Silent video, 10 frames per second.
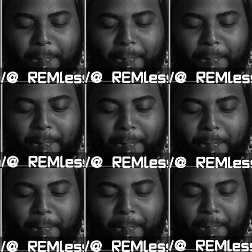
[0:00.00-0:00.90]

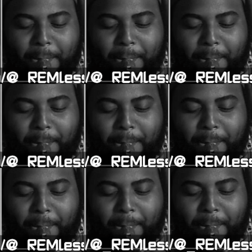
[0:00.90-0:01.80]

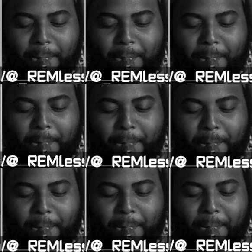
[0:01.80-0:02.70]

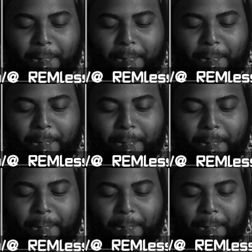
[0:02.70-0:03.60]

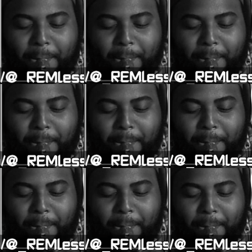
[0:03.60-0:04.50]

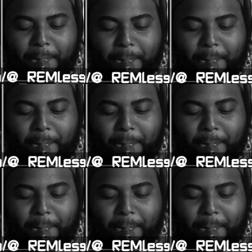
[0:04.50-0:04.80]
(silent)